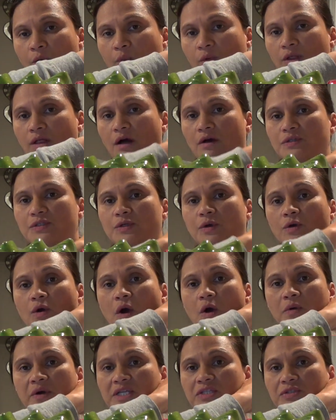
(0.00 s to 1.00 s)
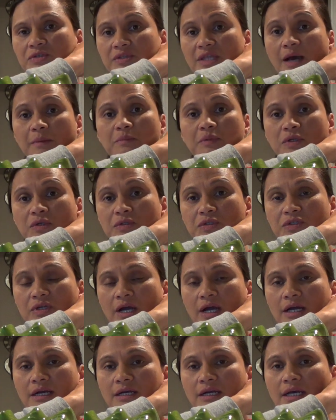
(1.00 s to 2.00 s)
will also go into that blue
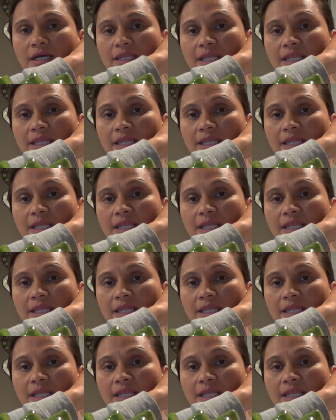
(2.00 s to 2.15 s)
truck.